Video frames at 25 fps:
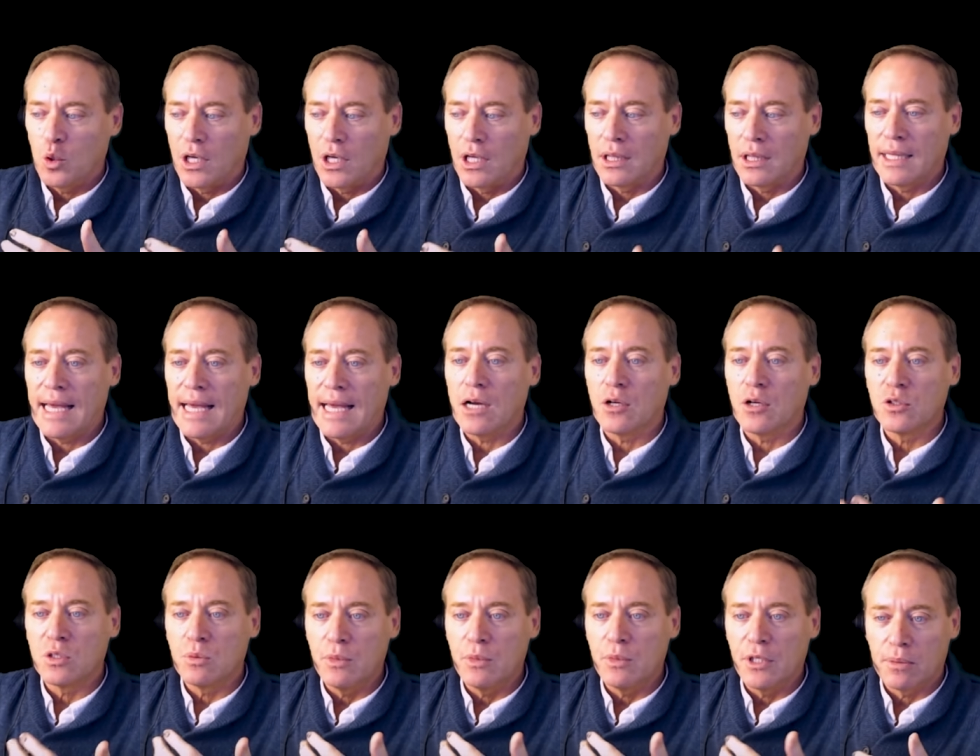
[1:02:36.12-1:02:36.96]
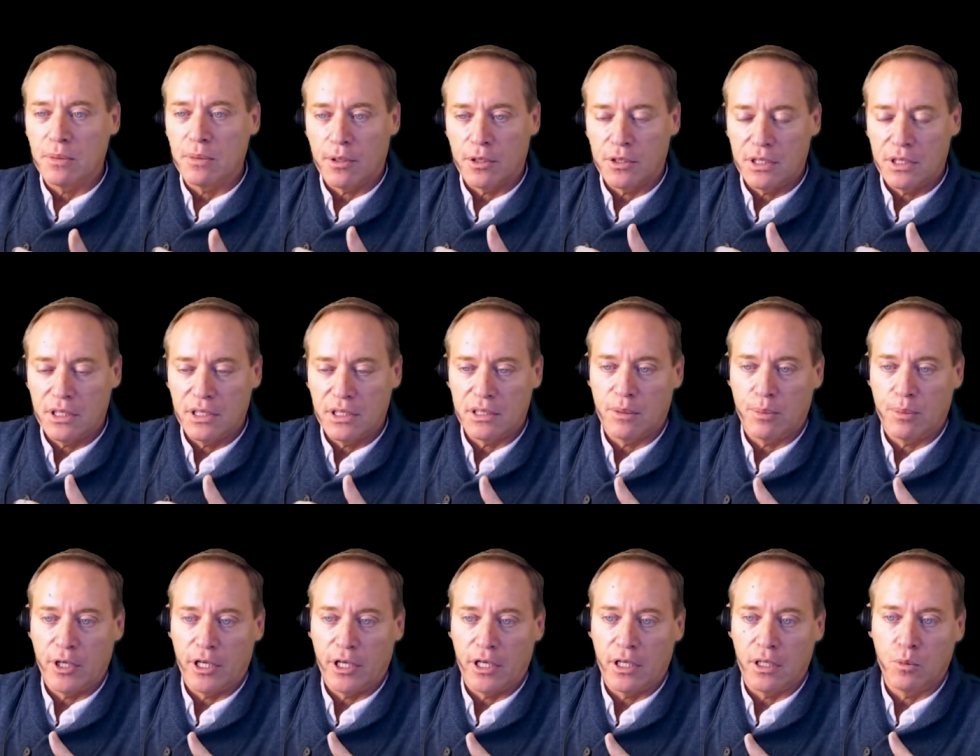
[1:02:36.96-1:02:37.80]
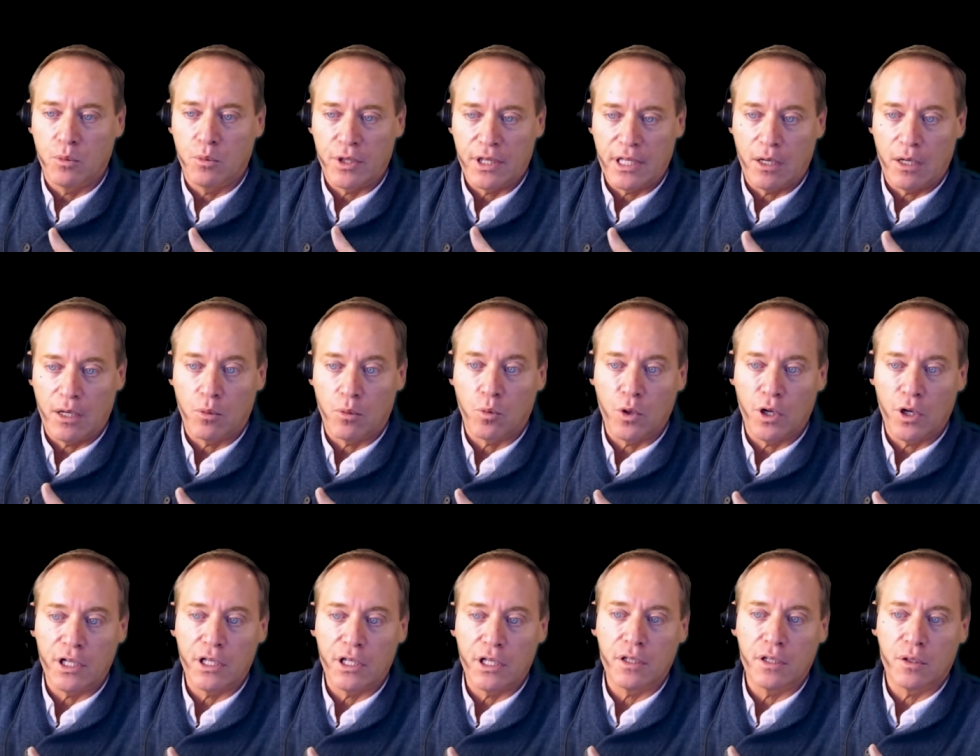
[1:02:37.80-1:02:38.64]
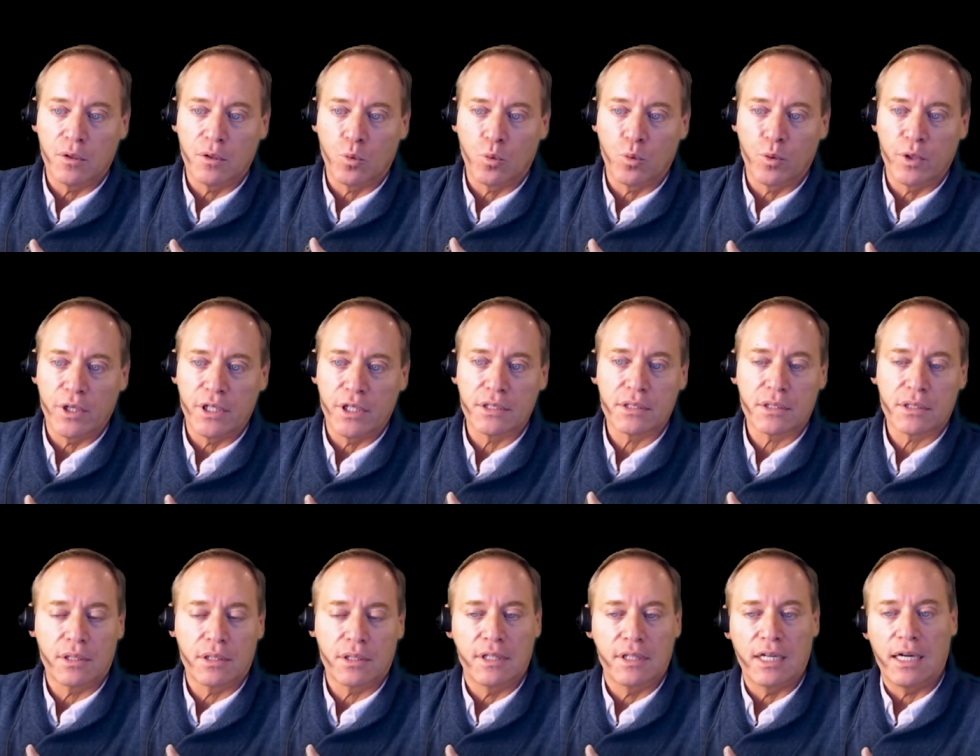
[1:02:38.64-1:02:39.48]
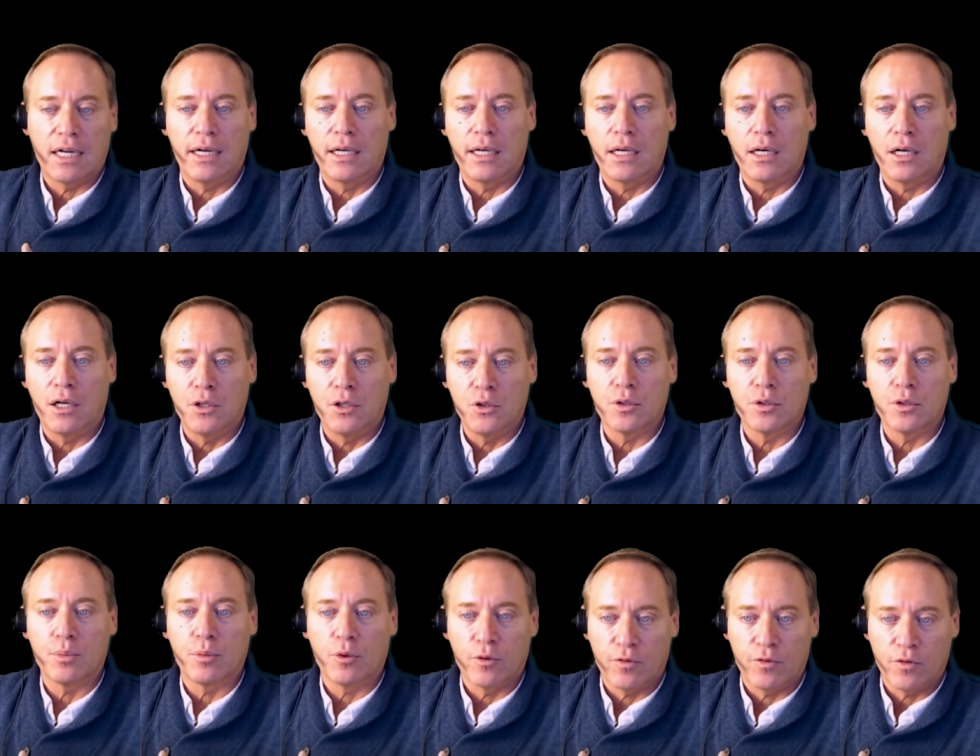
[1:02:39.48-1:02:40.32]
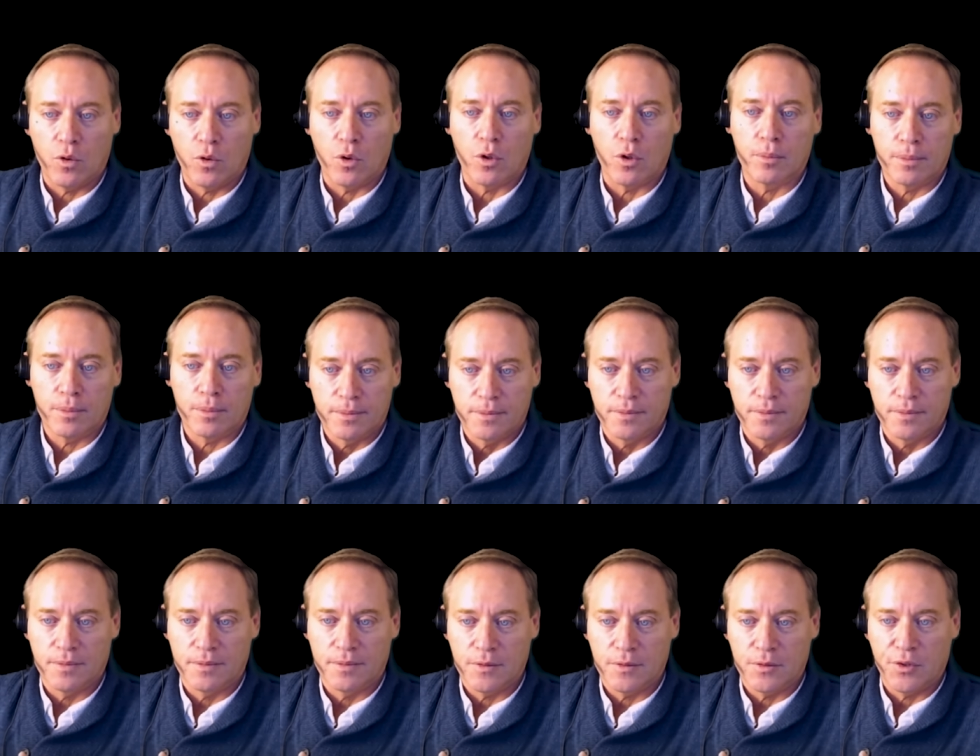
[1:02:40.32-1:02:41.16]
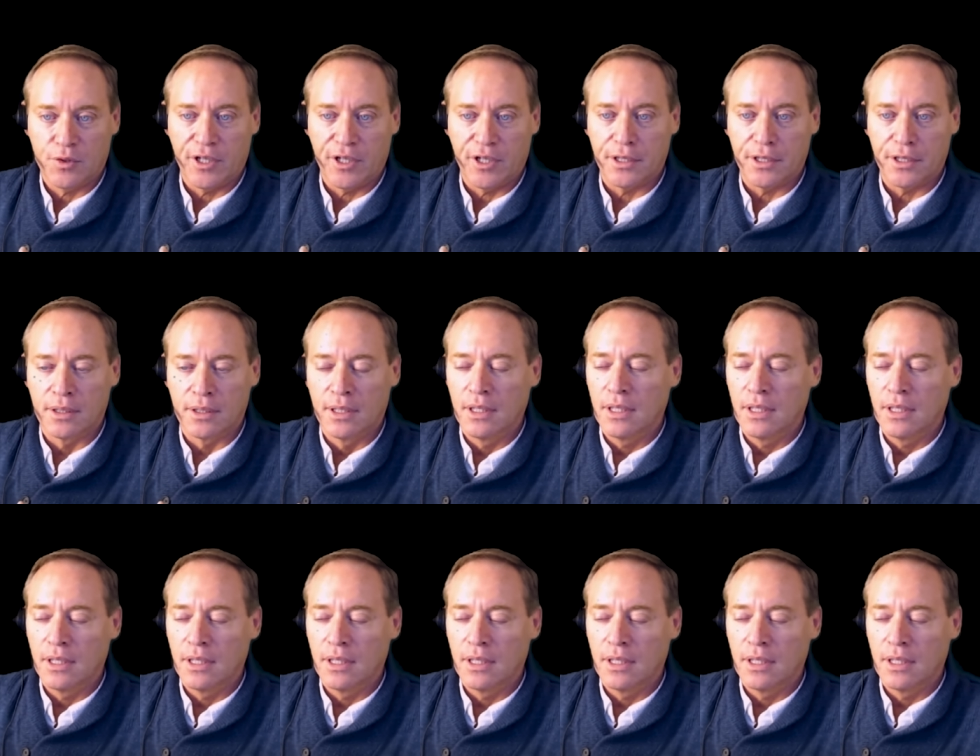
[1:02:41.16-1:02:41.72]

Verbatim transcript: allows me to participate without running the risk that i underperform right